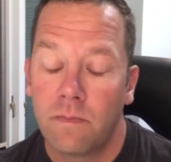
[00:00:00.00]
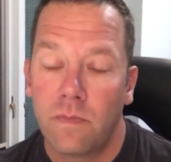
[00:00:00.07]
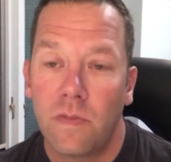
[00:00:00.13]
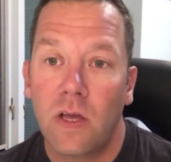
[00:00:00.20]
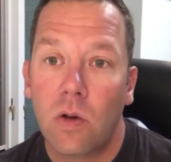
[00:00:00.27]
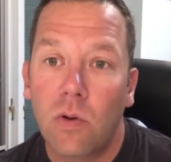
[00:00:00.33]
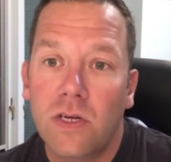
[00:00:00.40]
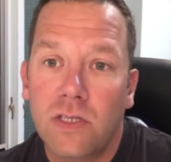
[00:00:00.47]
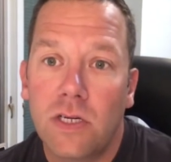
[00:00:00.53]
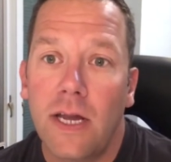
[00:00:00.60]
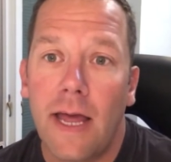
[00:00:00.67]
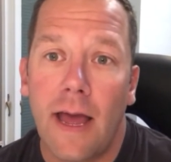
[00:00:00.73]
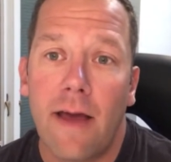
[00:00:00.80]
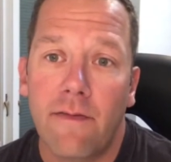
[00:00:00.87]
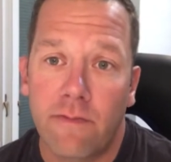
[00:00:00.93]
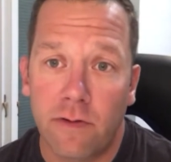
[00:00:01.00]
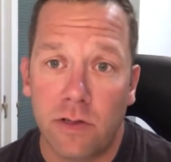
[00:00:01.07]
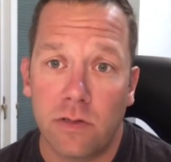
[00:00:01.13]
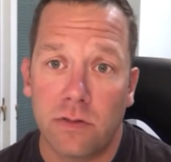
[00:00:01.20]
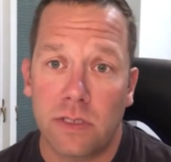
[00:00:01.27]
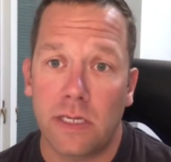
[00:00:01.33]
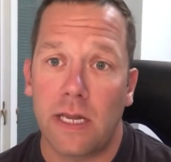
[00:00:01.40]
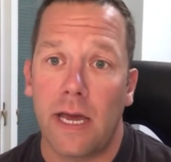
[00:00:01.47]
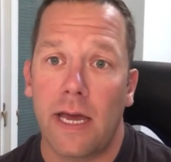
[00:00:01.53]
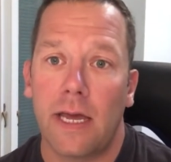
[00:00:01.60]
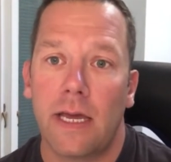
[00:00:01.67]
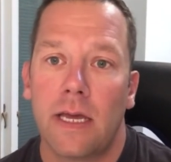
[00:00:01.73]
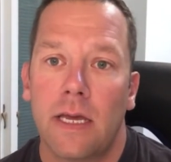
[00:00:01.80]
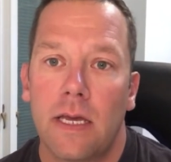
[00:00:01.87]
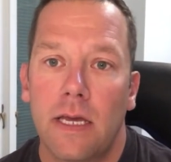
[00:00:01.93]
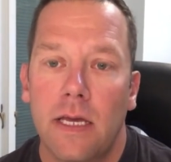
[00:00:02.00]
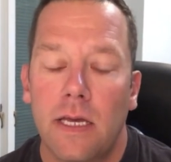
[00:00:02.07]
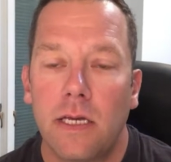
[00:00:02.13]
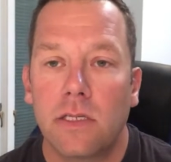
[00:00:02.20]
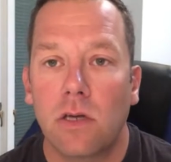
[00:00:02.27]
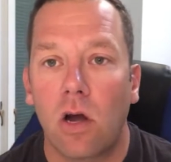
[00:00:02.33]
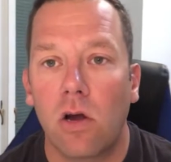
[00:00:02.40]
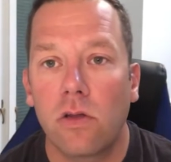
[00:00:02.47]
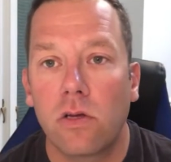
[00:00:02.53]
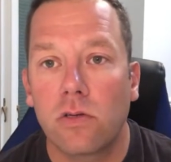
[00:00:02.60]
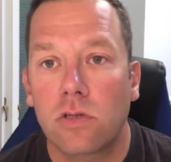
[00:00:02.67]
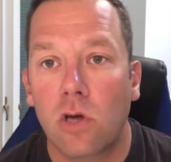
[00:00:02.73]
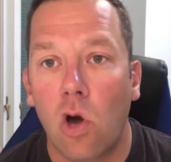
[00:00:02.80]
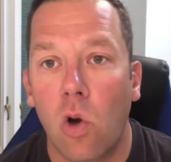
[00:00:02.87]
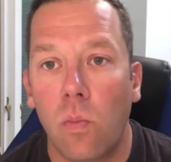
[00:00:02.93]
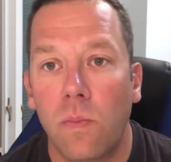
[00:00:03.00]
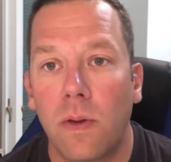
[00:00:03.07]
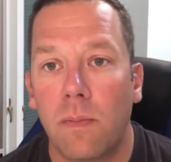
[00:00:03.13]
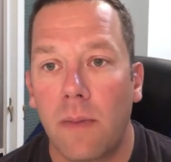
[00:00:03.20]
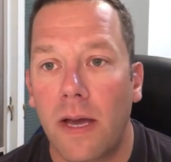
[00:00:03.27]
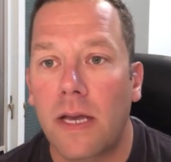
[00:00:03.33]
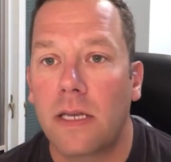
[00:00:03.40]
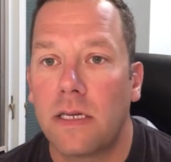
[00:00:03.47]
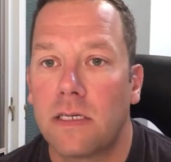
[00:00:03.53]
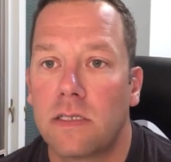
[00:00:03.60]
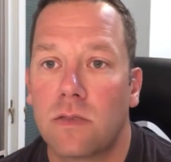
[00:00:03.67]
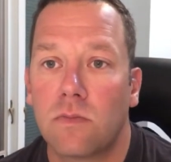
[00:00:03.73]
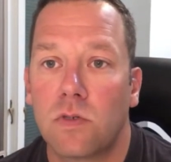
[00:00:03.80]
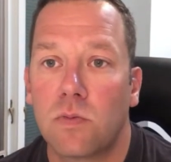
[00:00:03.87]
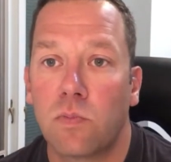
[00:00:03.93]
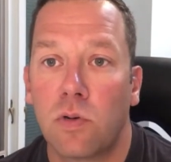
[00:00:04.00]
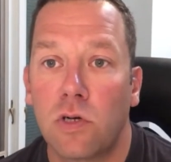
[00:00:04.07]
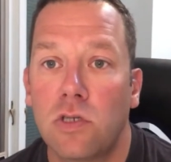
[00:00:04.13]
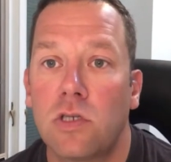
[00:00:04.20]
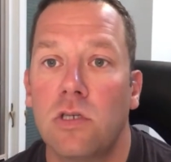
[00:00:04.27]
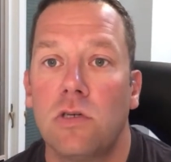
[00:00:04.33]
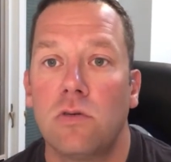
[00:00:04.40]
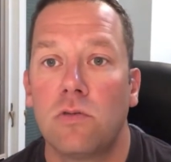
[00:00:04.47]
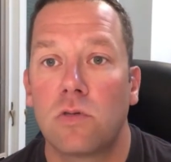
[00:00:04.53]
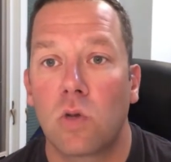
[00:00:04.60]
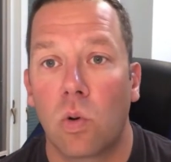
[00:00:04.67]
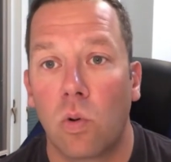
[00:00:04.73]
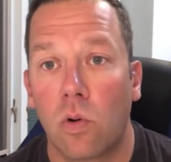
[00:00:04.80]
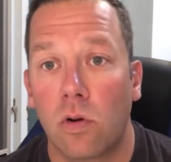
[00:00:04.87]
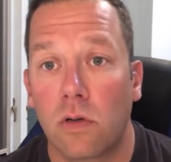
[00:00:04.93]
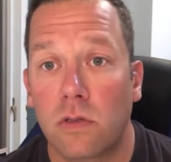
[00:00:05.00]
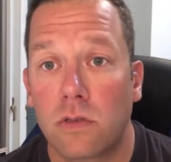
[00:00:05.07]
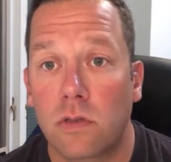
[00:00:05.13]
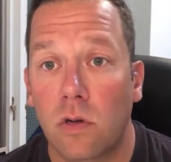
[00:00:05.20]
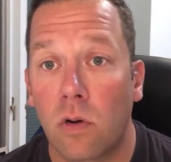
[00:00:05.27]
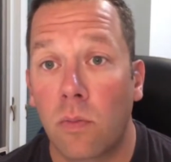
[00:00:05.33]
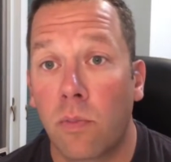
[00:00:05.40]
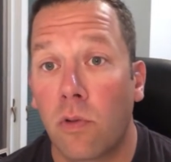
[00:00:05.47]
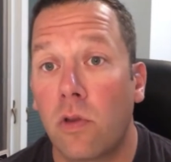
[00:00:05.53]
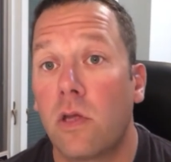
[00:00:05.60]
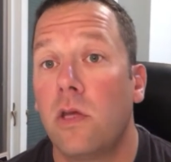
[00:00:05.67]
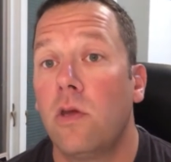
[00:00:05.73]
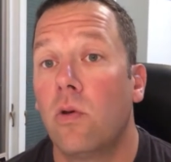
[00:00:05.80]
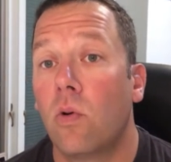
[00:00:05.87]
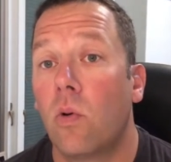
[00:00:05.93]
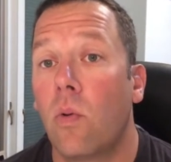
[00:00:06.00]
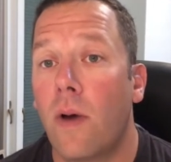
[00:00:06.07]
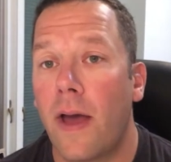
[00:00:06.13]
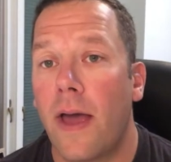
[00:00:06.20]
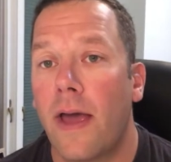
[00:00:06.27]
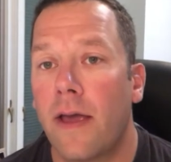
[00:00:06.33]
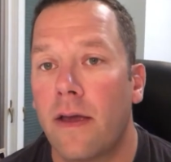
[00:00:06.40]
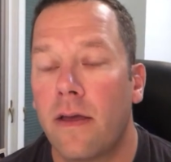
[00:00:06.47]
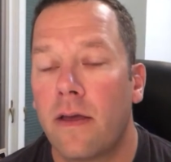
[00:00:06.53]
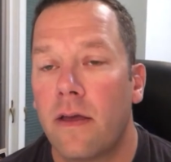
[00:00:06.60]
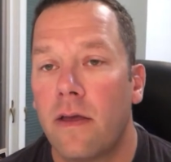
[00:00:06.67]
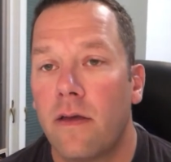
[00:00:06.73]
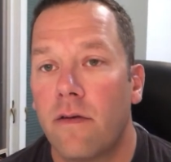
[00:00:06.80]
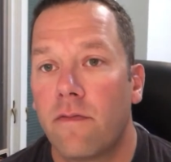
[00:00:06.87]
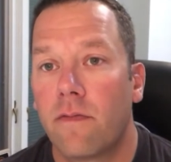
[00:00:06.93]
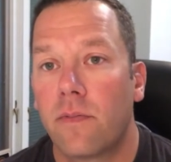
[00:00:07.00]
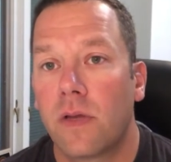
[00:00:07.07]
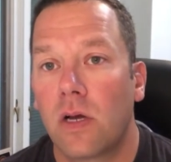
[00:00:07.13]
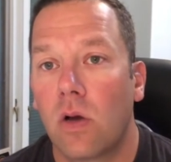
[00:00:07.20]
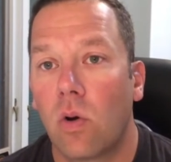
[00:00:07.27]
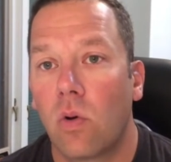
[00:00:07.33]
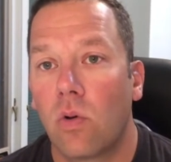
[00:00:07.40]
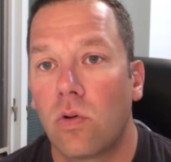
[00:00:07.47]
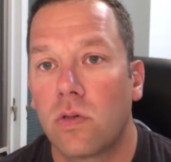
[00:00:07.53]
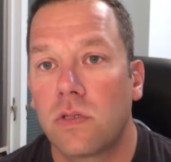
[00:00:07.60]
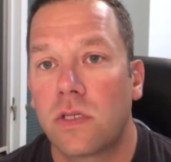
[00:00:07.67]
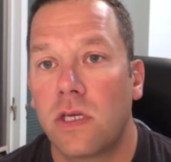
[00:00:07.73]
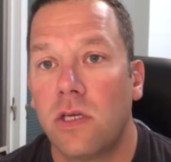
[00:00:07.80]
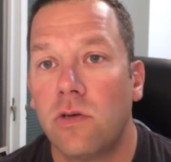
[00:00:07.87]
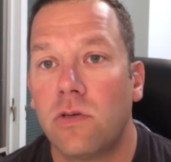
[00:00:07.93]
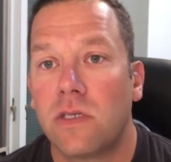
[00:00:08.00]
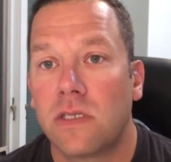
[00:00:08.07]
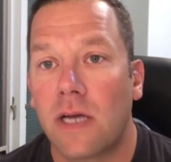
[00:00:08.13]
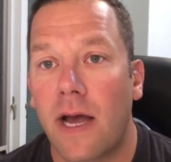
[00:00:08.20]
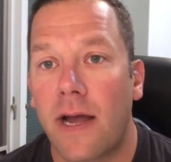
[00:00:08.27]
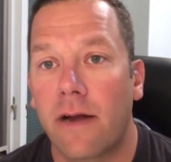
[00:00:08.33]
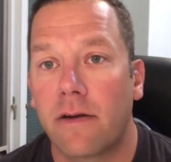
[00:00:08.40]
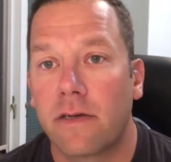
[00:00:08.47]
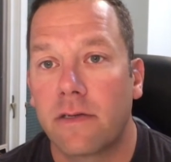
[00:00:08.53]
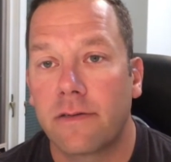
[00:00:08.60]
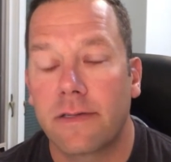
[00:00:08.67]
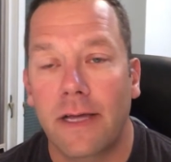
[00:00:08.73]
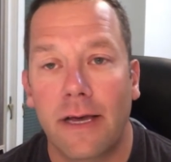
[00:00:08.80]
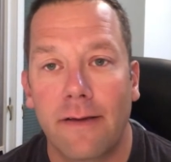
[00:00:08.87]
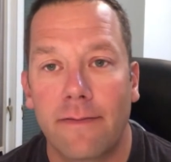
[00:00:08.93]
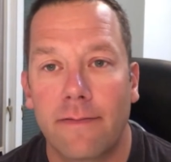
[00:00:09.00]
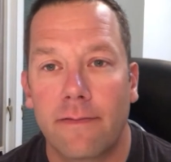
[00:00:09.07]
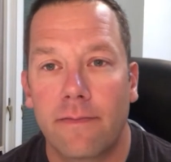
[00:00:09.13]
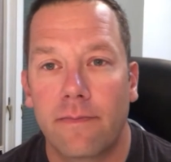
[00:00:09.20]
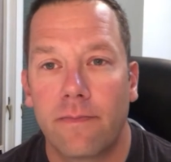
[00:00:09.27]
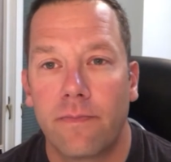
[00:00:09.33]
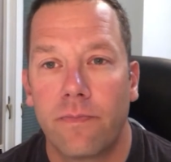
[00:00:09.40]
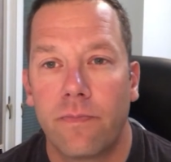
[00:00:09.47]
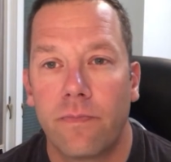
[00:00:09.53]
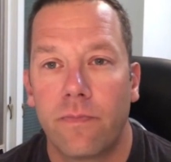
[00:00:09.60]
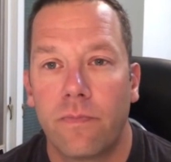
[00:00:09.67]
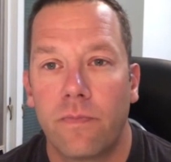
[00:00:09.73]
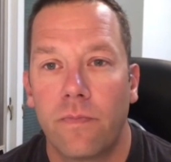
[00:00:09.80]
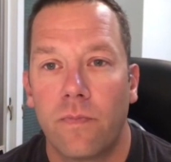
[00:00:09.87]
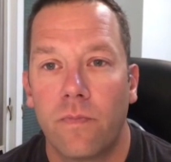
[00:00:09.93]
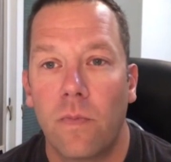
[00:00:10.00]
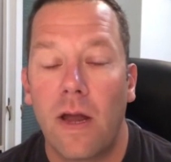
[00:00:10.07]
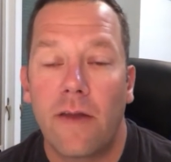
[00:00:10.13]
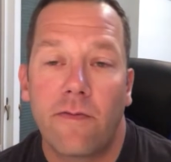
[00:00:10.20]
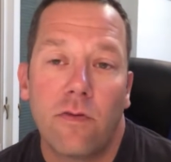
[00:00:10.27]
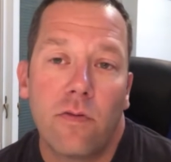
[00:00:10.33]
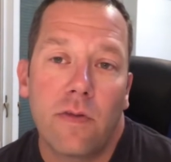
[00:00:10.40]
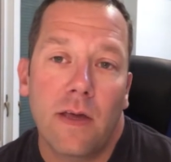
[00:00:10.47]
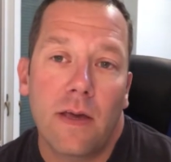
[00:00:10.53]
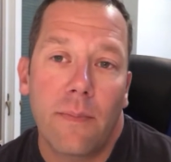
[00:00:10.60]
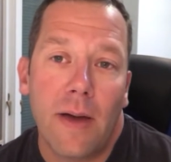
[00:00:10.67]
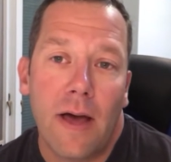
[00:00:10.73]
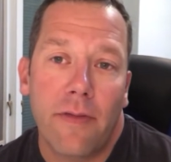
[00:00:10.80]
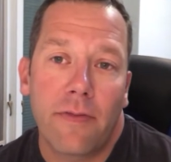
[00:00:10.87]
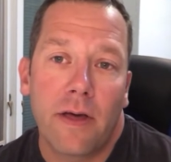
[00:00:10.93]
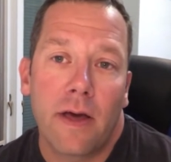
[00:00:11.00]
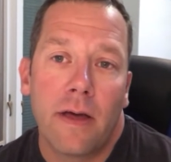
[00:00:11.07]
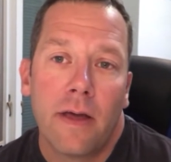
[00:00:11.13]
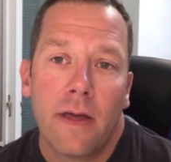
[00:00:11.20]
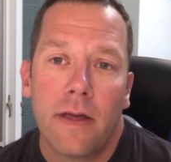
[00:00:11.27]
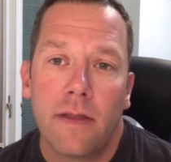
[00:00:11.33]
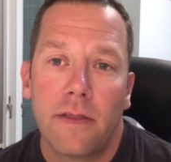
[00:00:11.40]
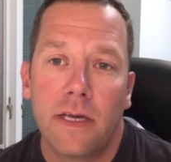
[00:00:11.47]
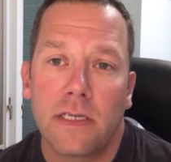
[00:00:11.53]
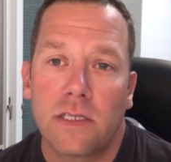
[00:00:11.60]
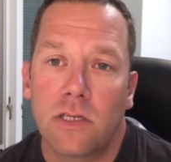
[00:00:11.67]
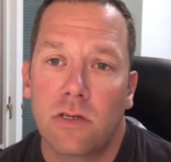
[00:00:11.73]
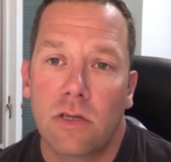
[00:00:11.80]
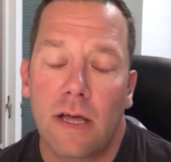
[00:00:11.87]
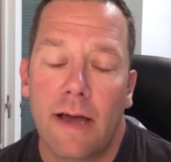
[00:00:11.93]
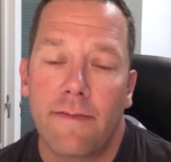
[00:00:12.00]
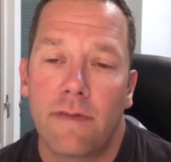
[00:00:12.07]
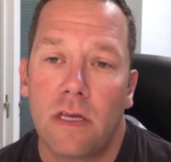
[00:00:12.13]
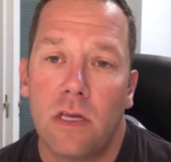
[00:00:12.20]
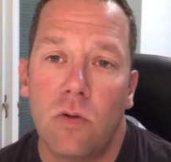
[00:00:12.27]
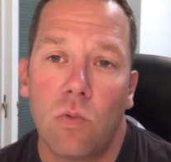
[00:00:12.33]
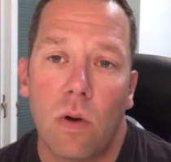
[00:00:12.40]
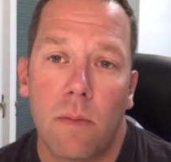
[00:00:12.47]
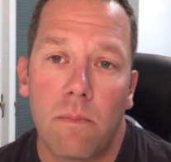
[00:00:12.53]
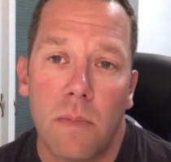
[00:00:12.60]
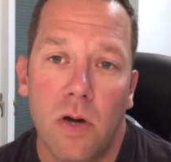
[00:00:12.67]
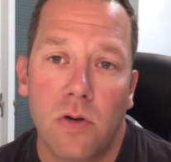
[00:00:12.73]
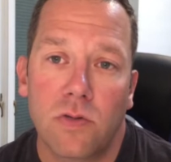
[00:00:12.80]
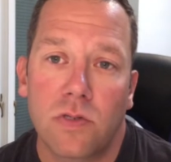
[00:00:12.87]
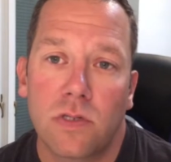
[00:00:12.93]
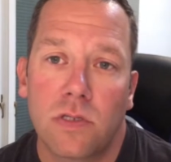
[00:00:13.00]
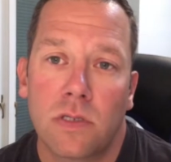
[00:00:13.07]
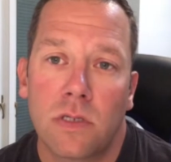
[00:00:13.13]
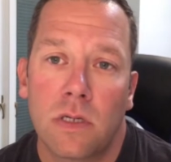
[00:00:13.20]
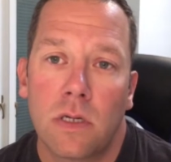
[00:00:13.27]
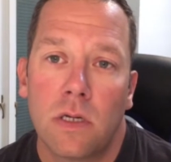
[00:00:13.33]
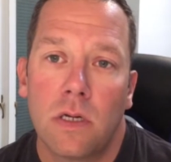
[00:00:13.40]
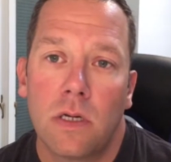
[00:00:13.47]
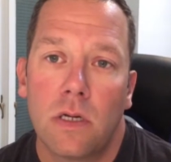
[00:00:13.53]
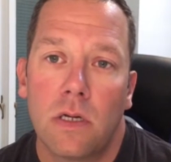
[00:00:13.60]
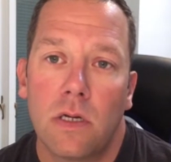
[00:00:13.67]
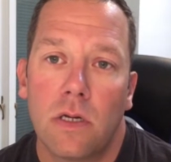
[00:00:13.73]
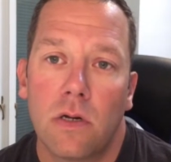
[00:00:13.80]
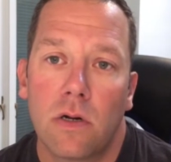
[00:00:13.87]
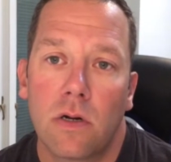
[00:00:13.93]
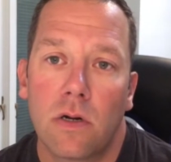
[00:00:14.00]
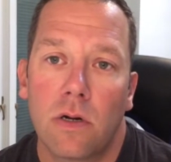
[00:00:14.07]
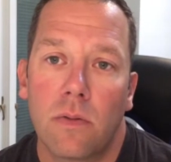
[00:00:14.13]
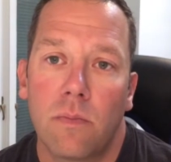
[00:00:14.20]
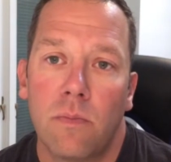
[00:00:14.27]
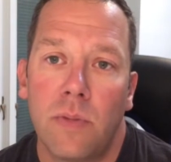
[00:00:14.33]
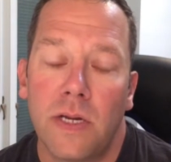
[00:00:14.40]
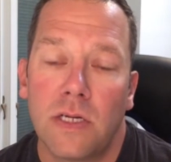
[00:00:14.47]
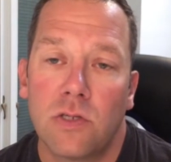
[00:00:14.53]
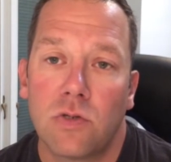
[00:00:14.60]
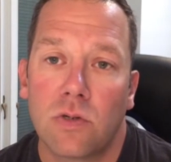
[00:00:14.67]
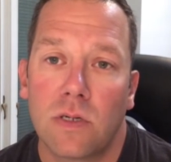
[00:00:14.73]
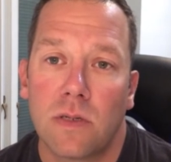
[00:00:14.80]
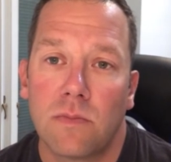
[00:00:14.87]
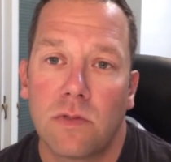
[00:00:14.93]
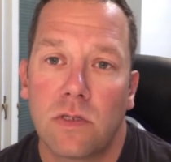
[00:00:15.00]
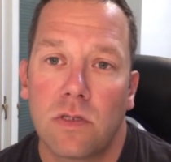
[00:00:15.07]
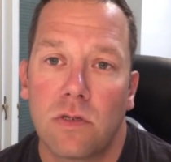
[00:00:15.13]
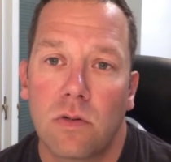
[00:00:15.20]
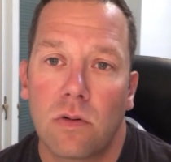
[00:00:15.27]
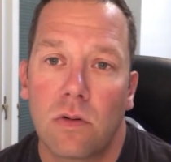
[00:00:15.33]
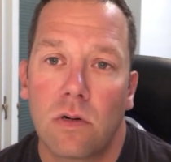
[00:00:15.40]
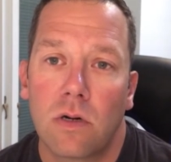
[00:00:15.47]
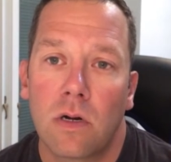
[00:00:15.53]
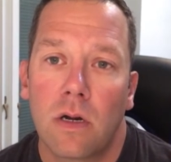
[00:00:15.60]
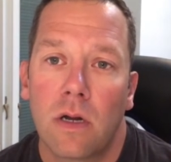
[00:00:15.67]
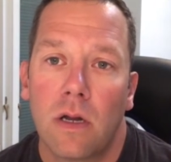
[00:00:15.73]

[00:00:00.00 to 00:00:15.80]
The question I have for you today is, are those coping mechanisms pushing you towards or pulling you away from the goals that you desire in your life? Right, if you think about the things in your life that you want most, your big dreams, your